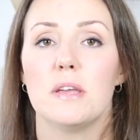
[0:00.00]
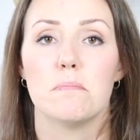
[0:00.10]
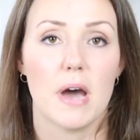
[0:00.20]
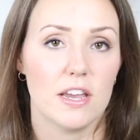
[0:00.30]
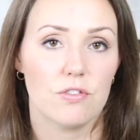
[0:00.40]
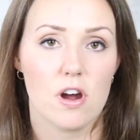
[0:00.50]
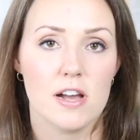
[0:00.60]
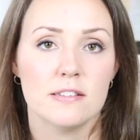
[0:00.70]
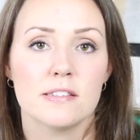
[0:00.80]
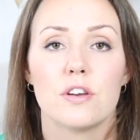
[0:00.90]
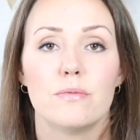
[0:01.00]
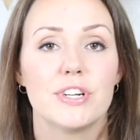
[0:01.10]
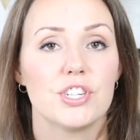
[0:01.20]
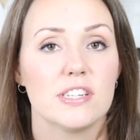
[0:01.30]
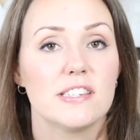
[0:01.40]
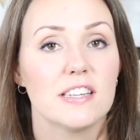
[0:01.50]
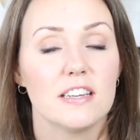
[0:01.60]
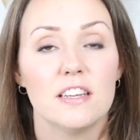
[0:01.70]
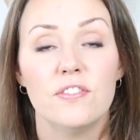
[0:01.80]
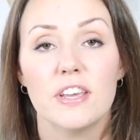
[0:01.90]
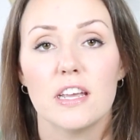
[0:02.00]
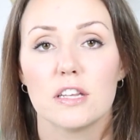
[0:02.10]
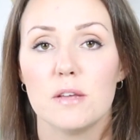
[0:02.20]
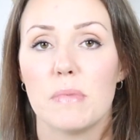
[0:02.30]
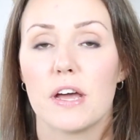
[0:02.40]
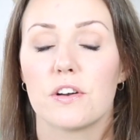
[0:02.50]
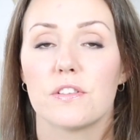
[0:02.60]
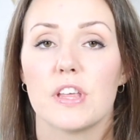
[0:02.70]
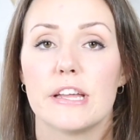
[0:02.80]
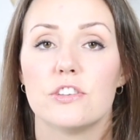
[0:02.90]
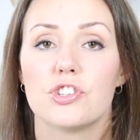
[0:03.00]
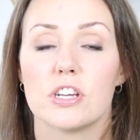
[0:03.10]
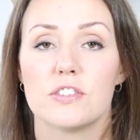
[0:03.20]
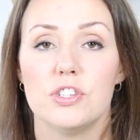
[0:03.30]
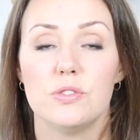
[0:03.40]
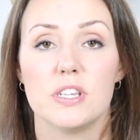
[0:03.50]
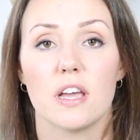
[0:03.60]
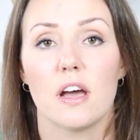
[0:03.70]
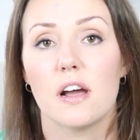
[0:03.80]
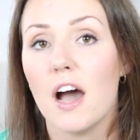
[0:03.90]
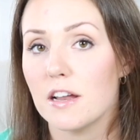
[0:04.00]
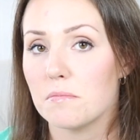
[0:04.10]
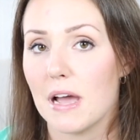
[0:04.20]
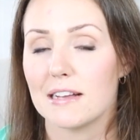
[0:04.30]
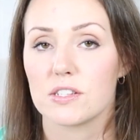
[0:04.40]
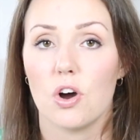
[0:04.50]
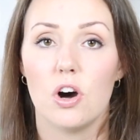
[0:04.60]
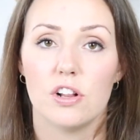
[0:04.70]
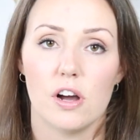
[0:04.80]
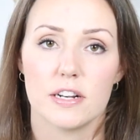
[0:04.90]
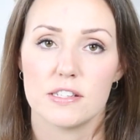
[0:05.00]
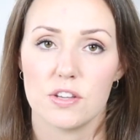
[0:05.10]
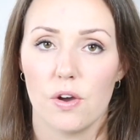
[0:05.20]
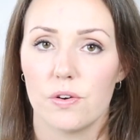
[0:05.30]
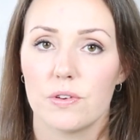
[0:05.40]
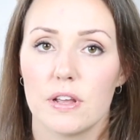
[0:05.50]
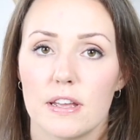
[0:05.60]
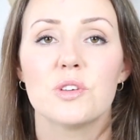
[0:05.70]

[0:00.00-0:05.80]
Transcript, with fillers: microns, which is significantly better than just using a cotton mask all on its own.